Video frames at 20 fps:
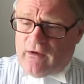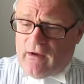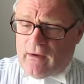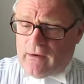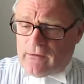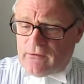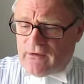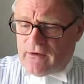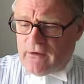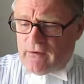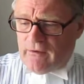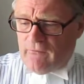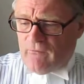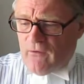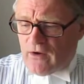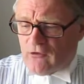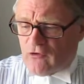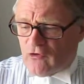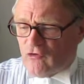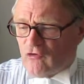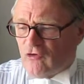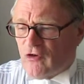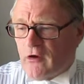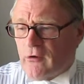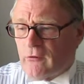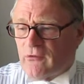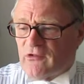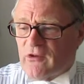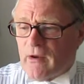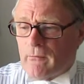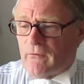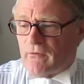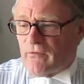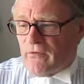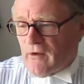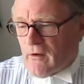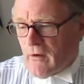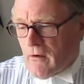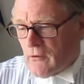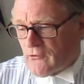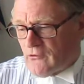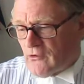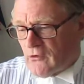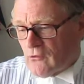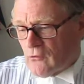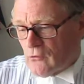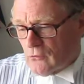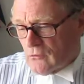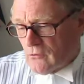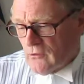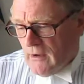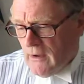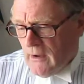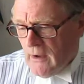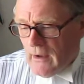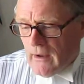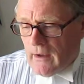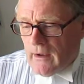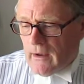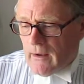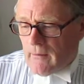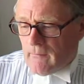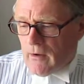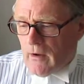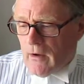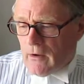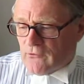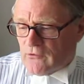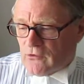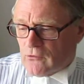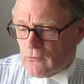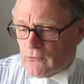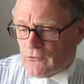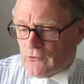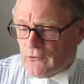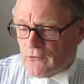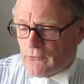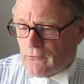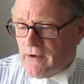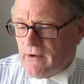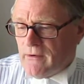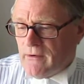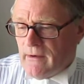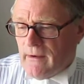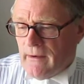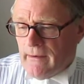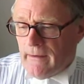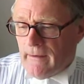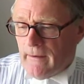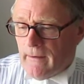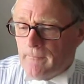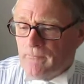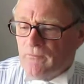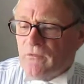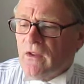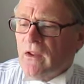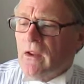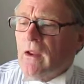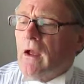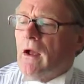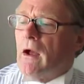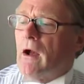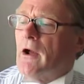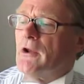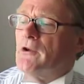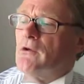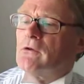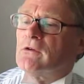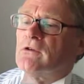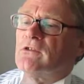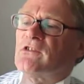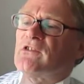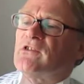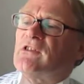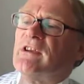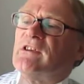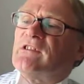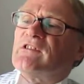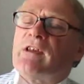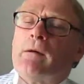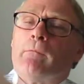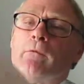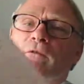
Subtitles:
And if I just show you some of the articles that are in here, you can see some